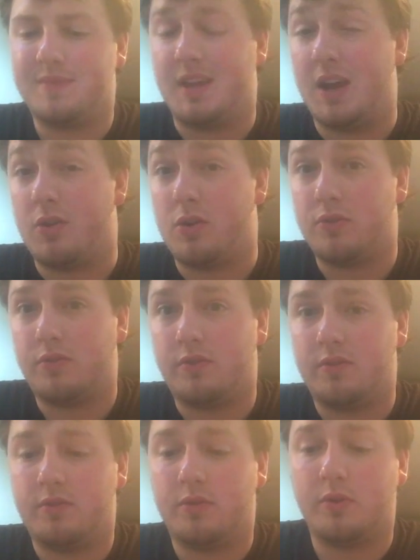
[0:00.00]
errors,
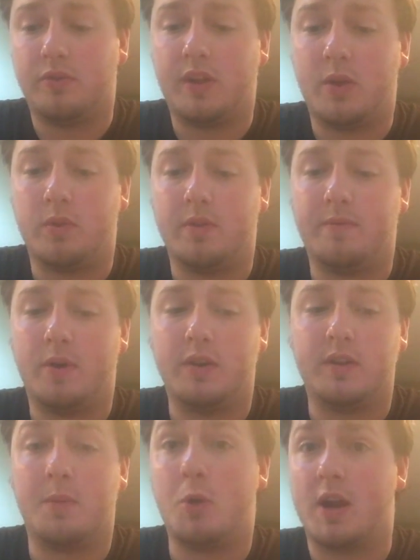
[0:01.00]
so to say, with the
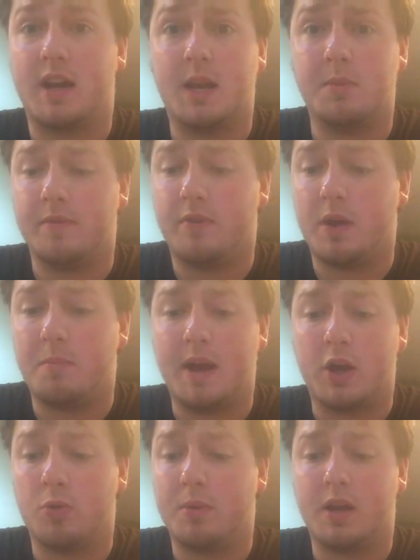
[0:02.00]
font. And I'm not going to name the font
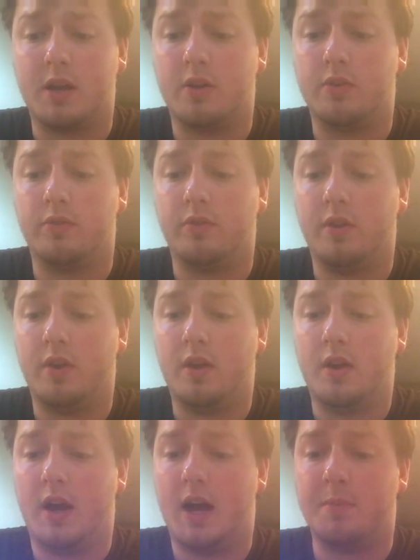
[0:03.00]
maker because
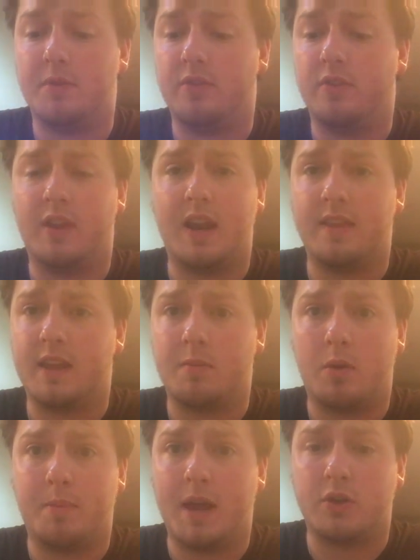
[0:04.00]
this isn't anything
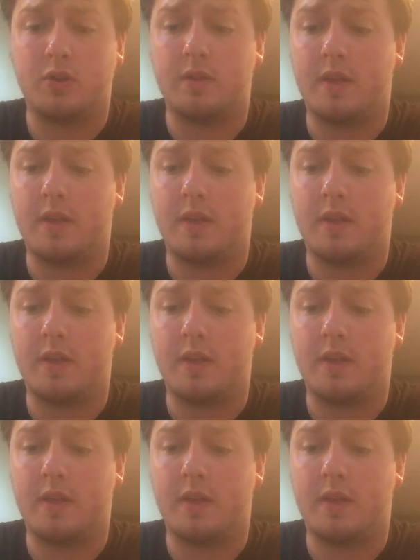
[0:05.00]
about bashing